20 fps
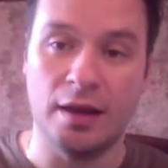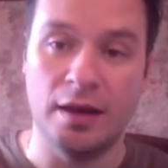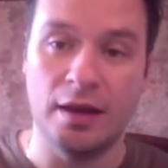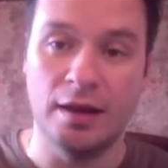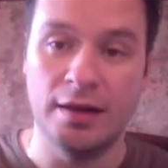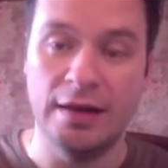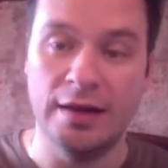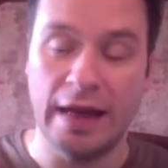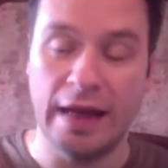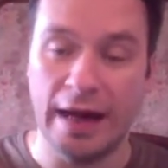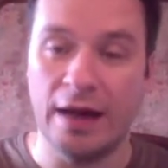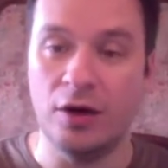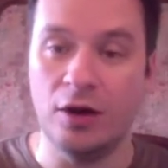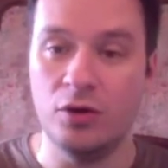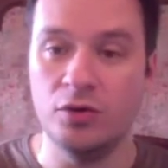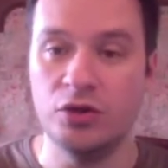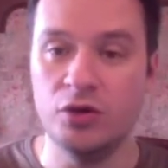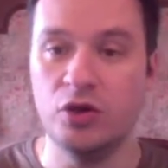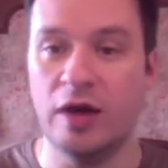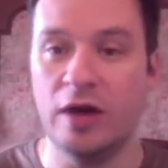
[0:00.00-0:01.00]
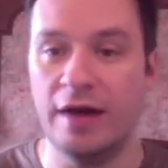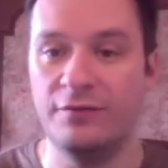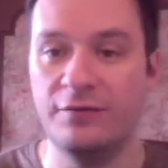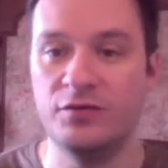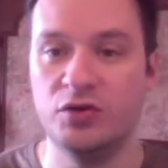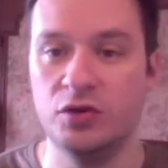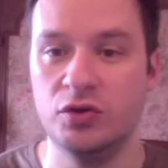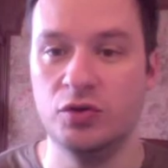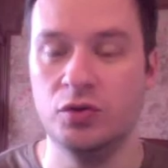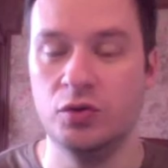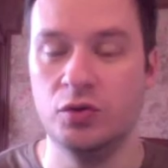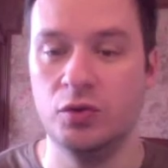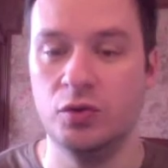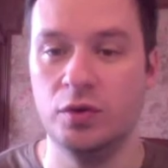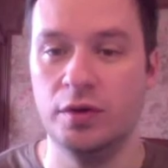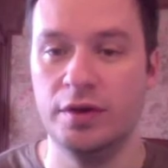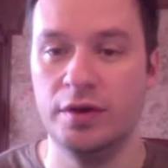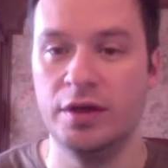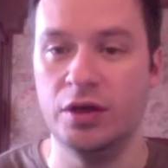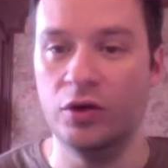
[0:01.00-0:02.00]
now you have to,
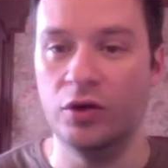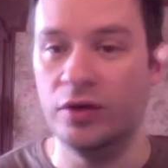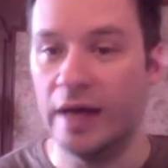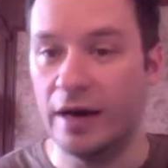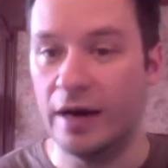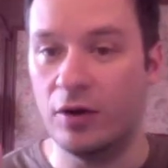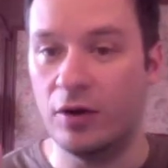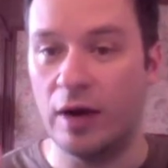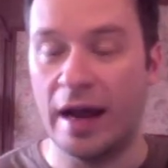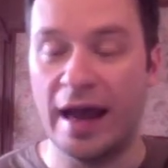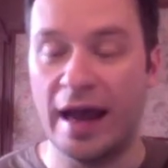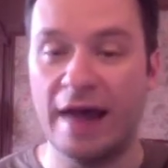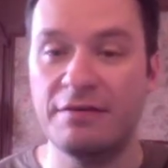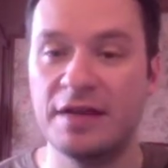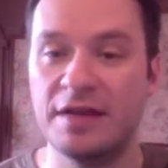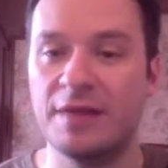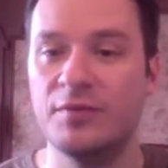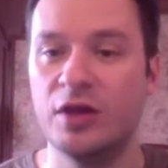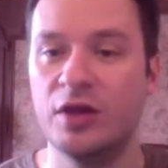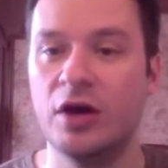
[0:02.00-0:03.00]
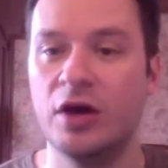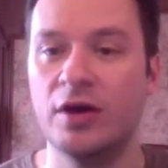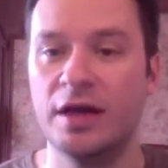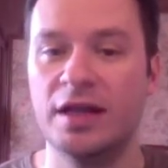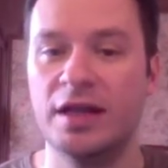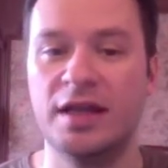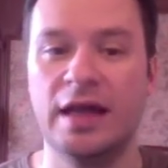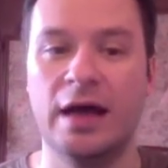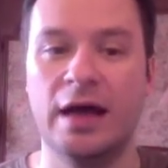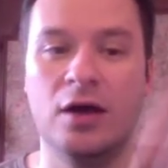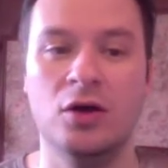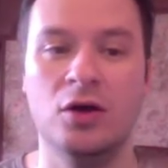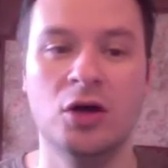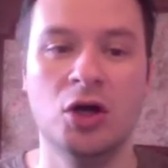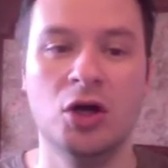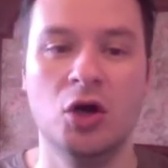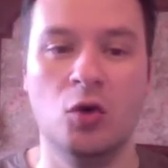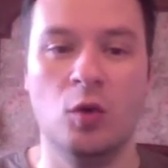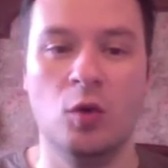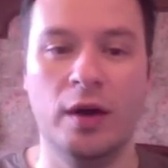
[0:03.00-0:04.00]
you know, now I have something on Excel.
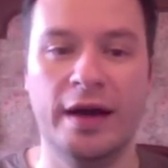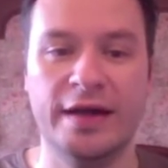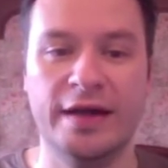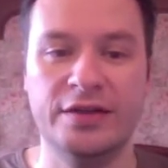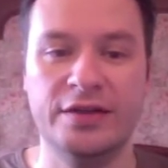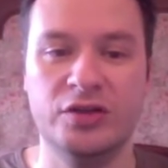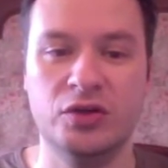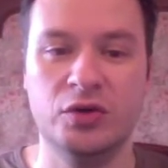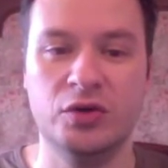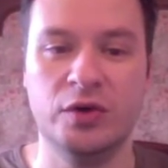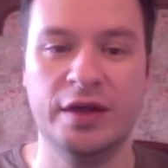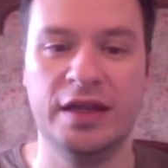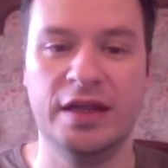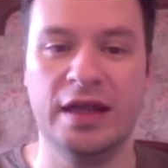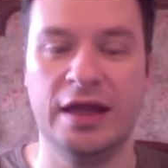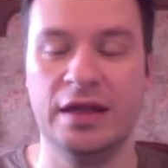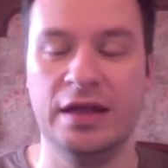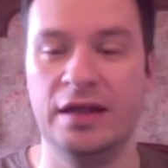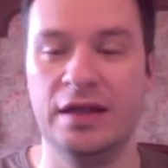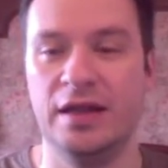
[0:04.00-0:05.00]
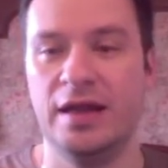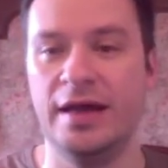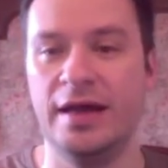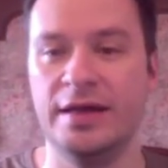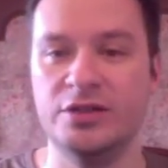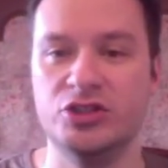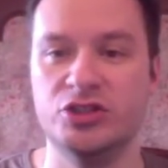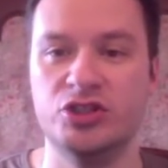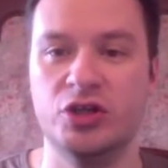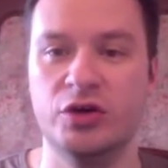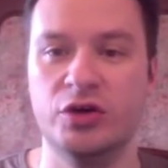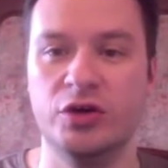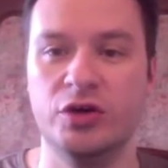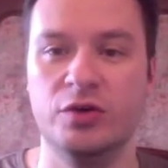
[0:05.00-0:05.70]
What I do is, is I can show you